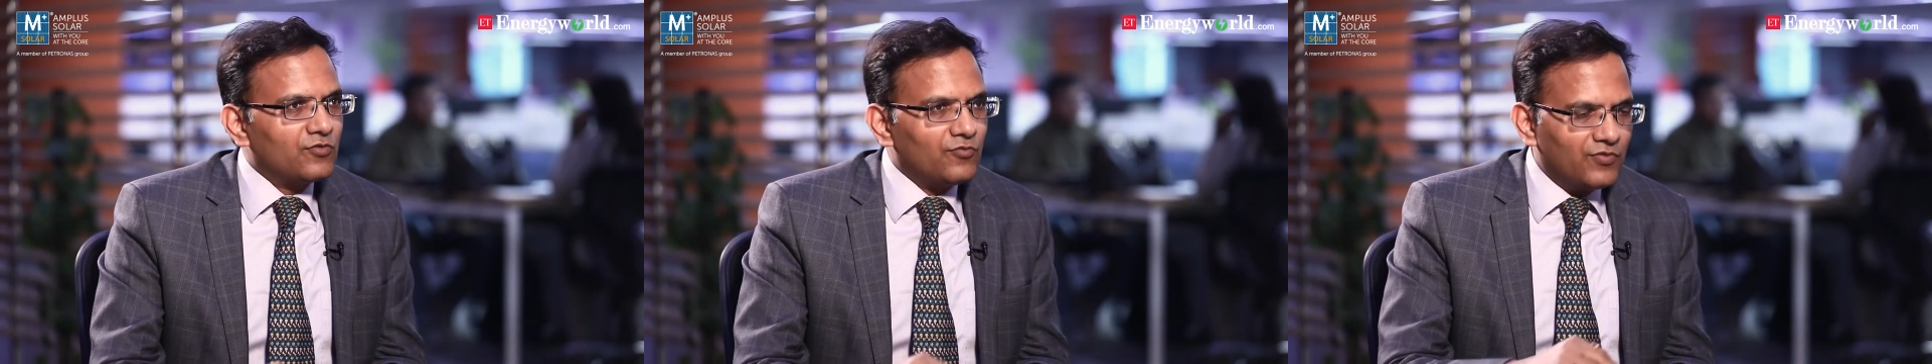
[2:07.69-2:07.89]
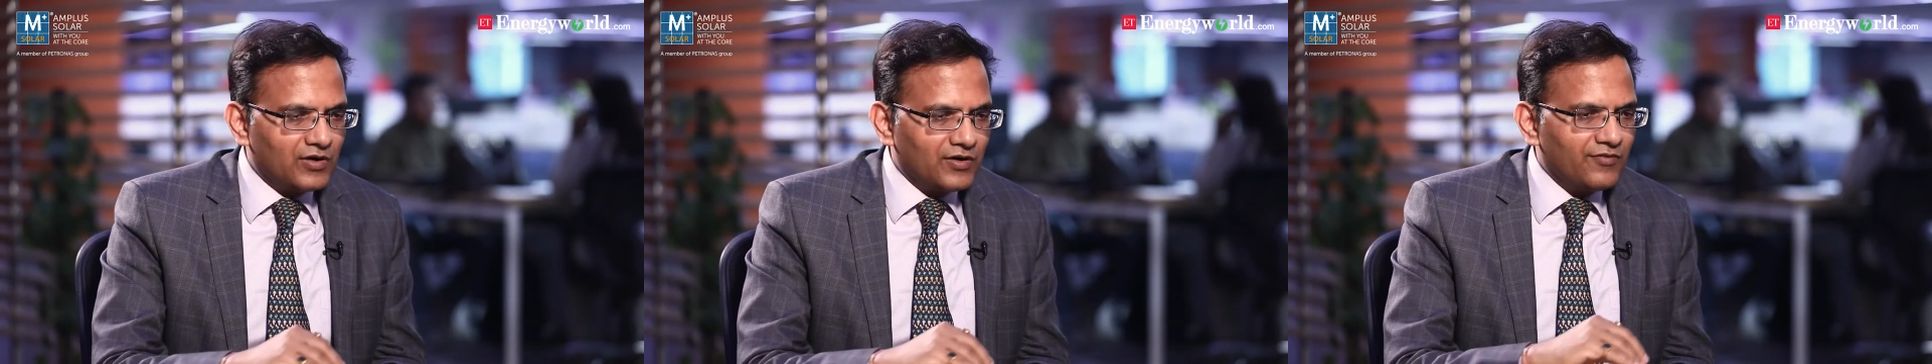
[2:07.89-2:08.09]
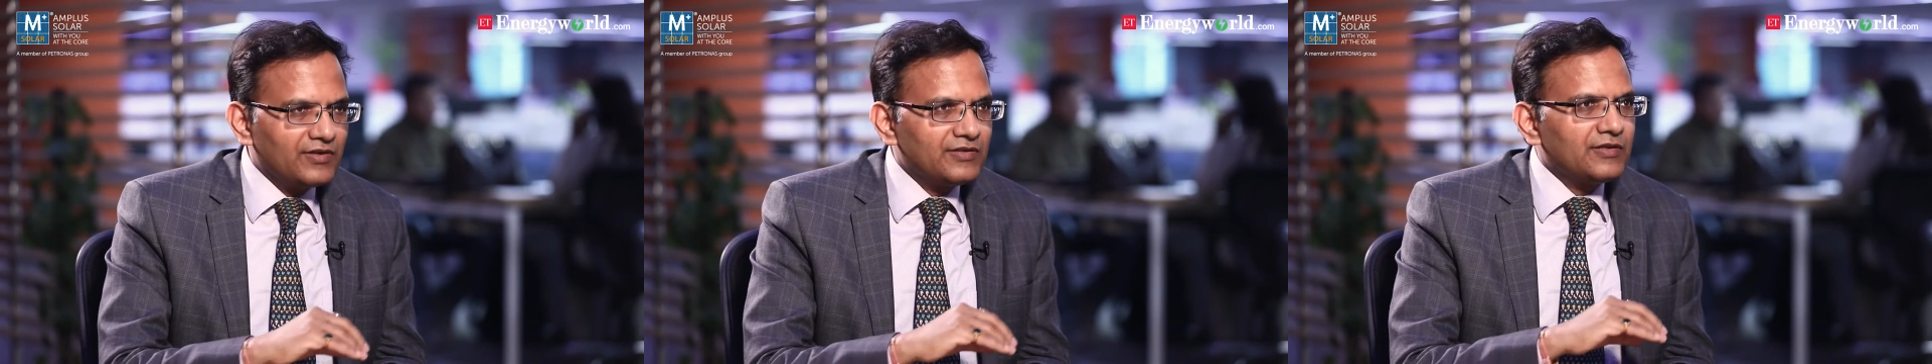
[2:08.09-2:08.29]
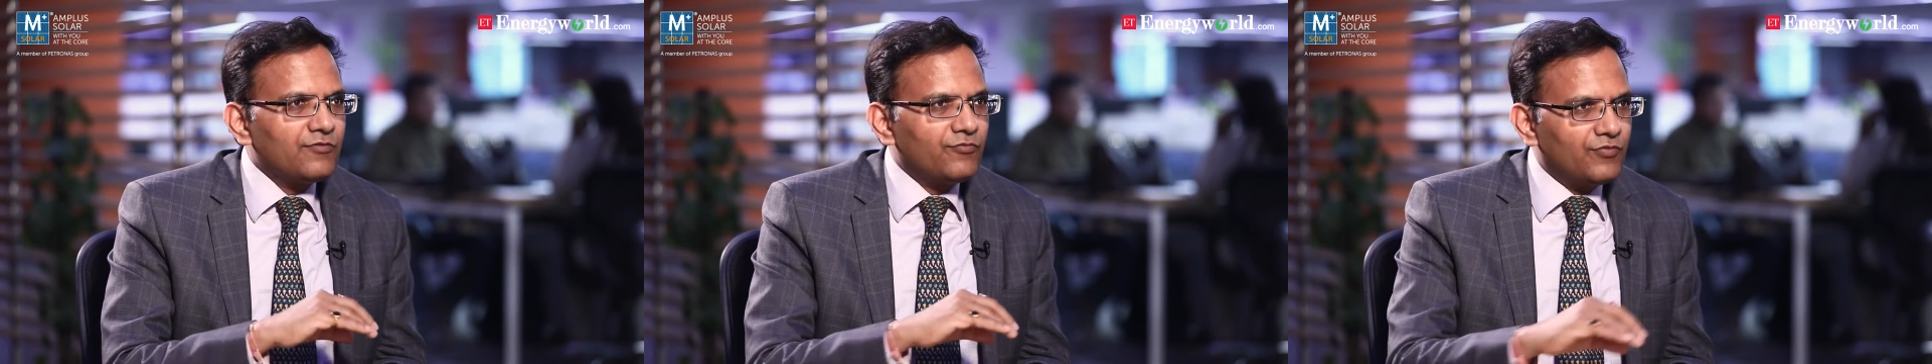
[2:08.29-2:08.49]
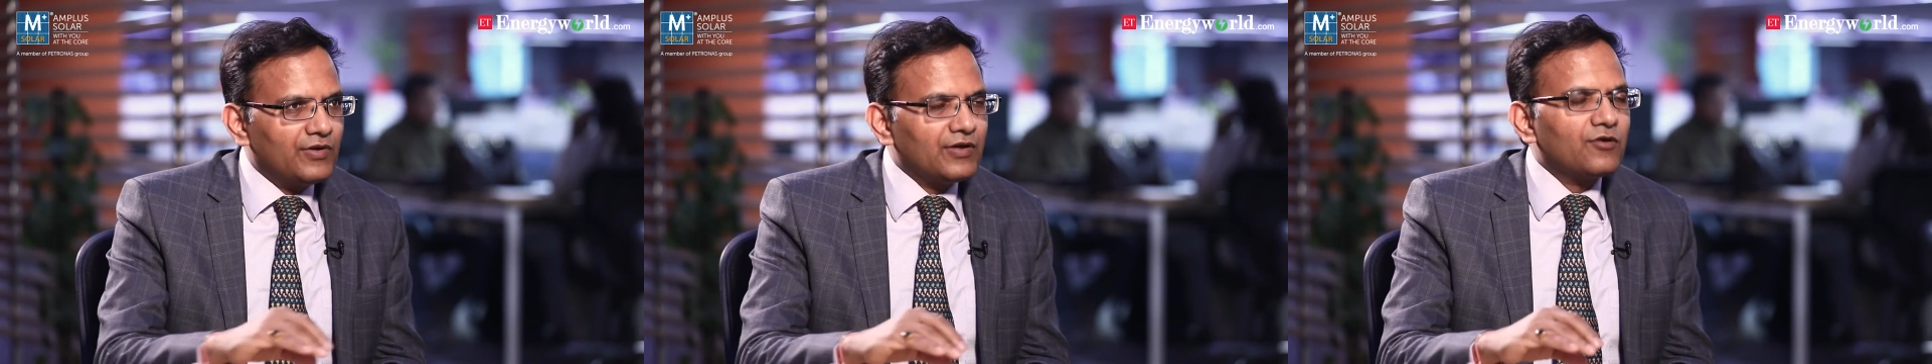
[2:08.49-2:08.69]
So whatever is the
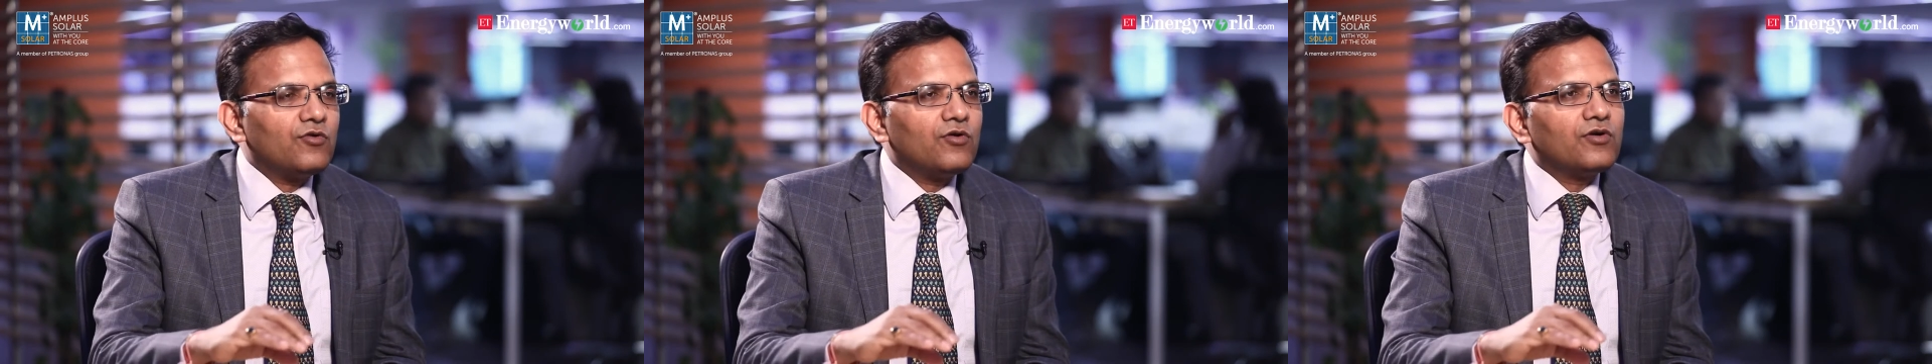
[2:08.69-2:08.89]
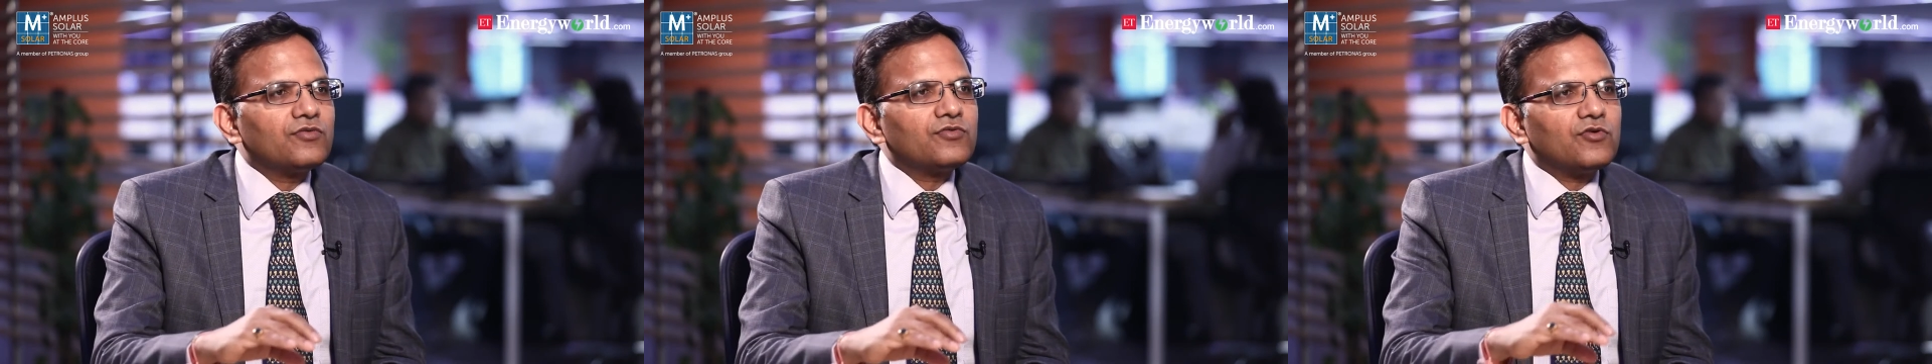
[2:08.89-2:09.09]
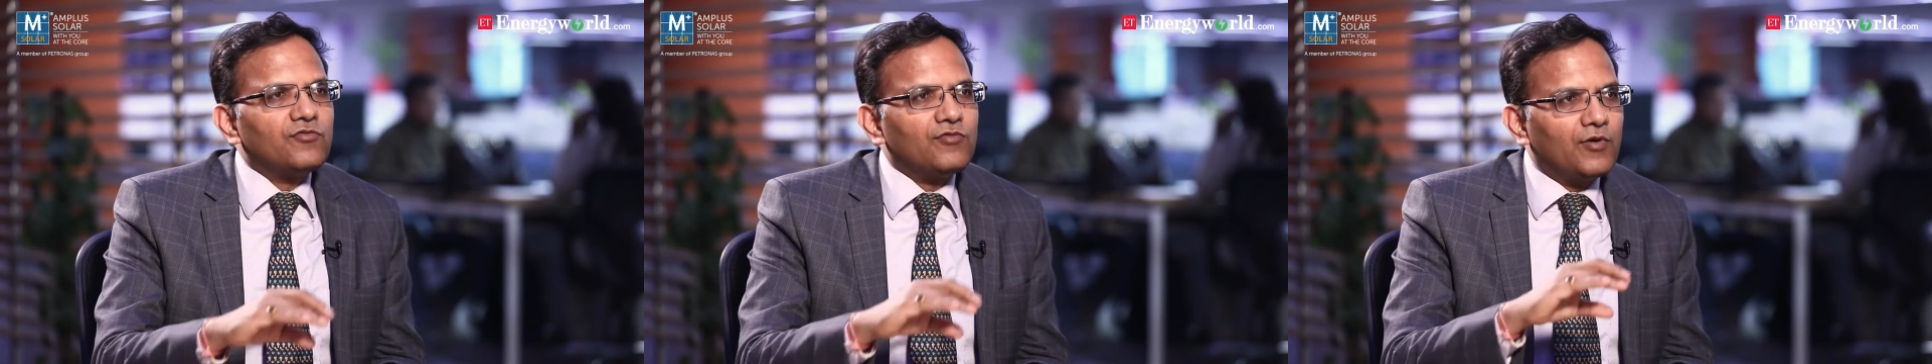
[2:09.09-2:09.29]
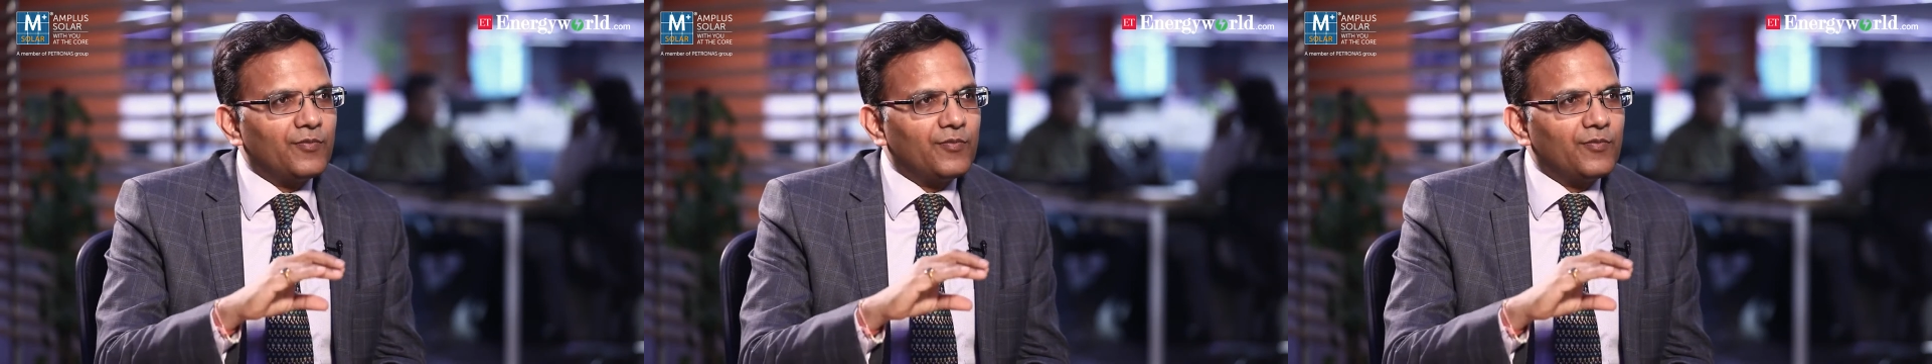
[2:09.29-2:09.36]
fair cost of